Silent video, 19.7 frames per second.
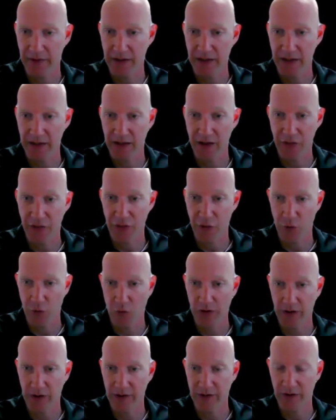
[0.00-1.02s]
the
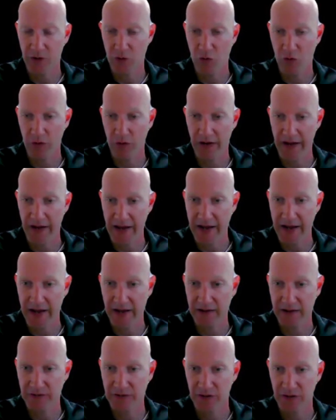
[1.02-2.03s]
authority the court
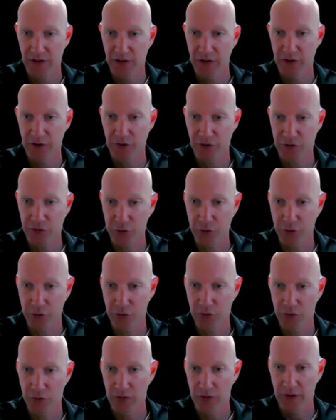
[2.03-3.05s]
has
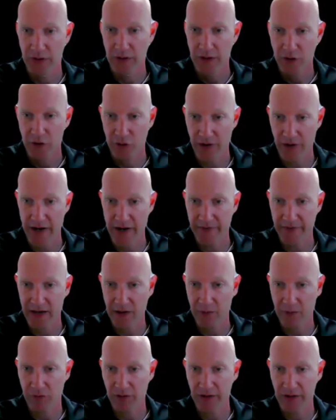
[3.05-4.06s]
to grant
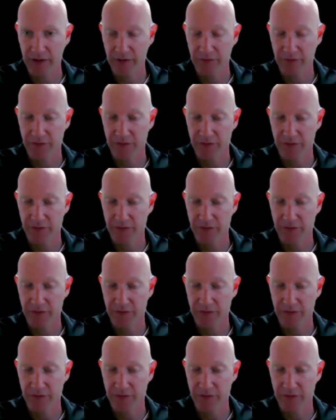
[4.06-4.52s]
that relief.